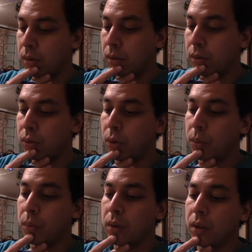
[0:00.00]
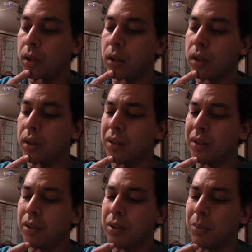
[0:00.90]
So uh,
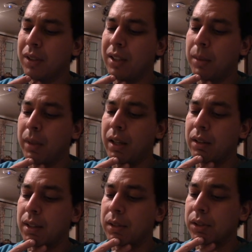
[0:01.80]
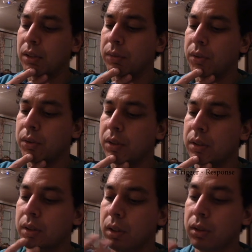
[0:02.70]
the one that I'm analyzing first
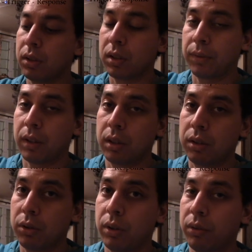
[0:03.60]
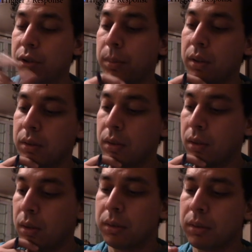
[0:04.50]
is the justification trigger response.
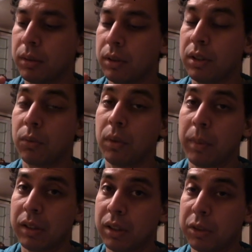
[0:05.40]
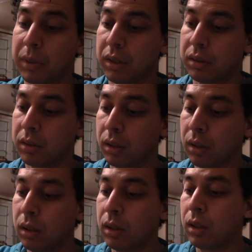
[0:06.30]
This one makes sense because
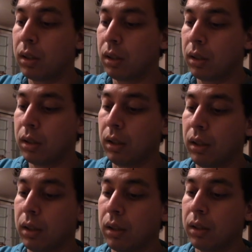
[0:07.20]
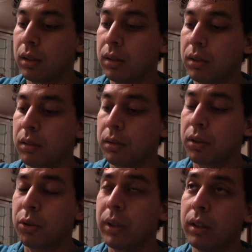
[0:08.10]
uh, the
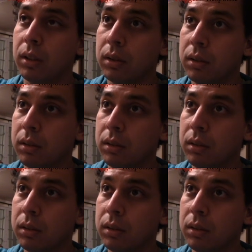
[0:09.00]
trigger